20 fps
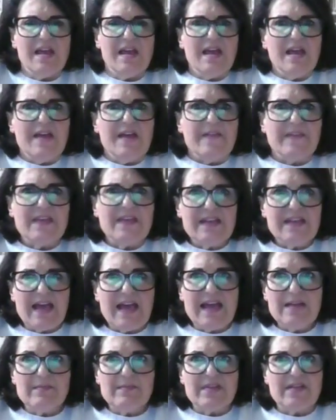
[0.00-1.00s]
The
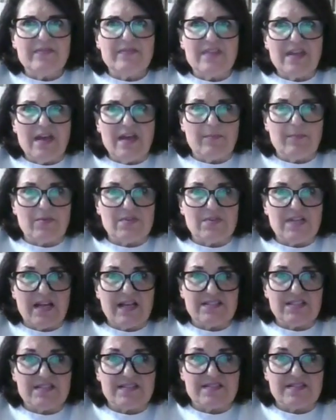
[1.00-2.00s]
anatomy of the upper
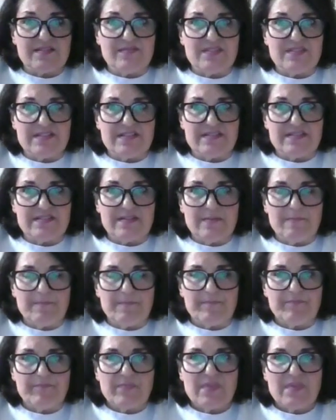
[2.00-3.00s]
digestive system.
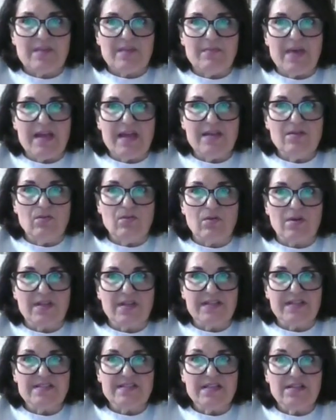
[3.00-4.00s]
The main
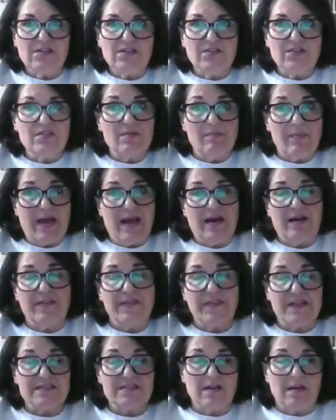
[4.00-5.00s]
organs include the mouth,
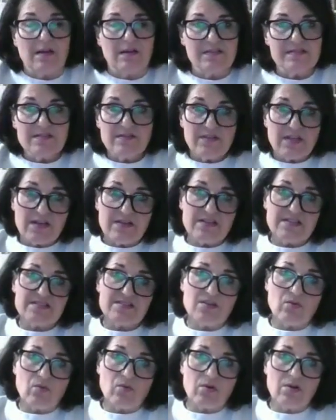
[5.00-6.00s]
that's also known as the
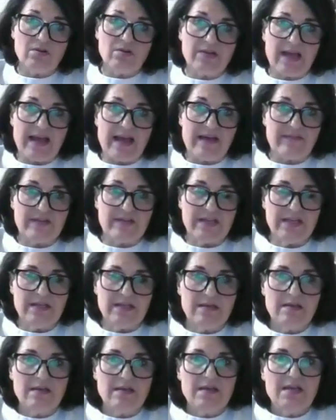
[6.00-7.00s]
oral cavity,
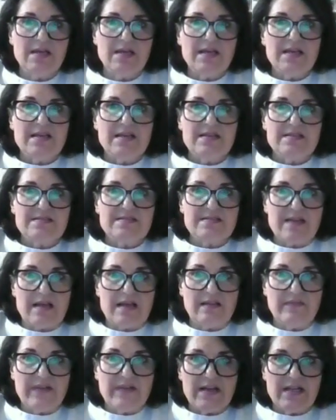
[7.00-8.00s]

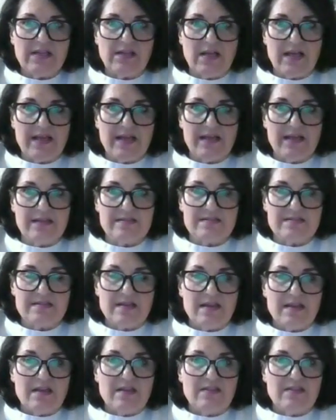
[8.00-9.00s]
salivary glands,
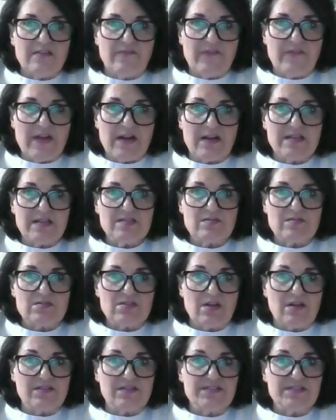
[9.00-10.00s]
the pharynx, it's
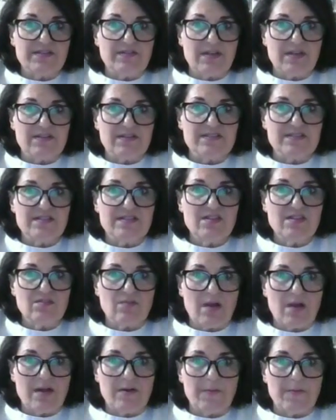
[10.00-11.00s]
also known as the
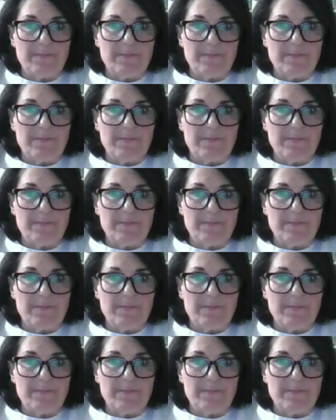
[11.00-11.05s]
throat,